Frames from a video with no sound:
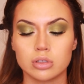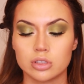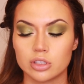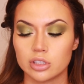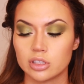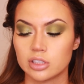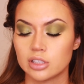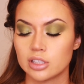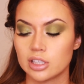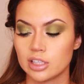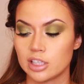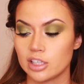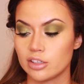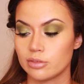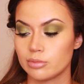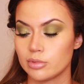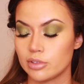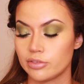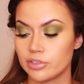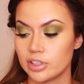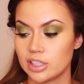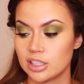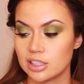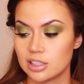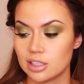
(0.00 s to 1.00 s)
just to give my
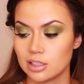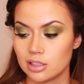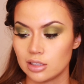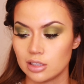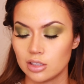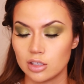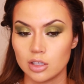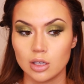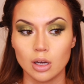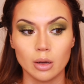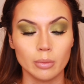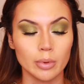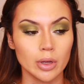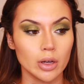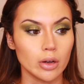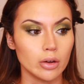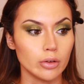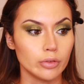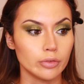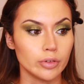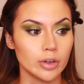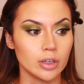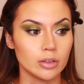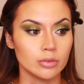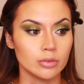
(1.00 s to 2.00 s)
face a little bit of